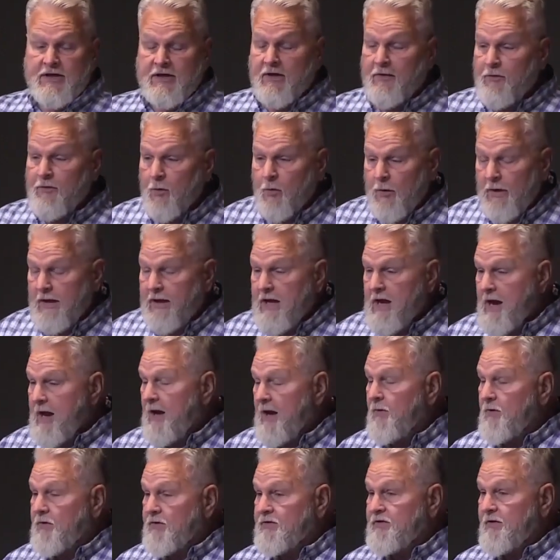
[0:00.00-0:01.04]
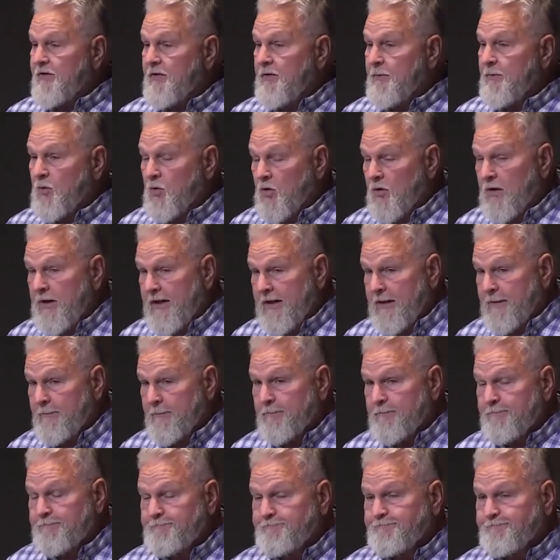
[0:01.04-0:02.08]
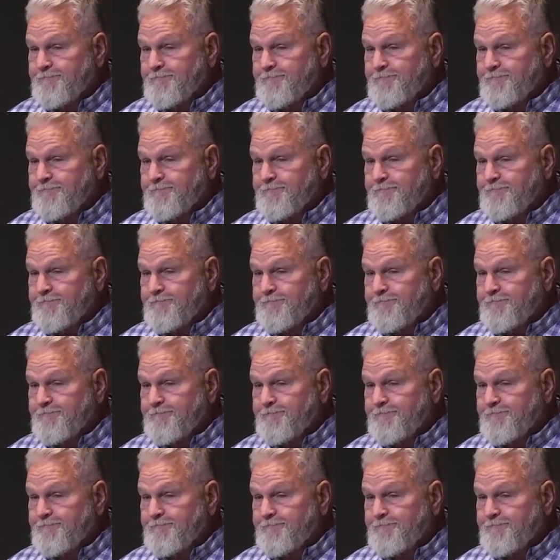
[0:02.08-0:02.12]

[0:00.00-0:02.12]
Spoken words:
until the wee hours of the morning.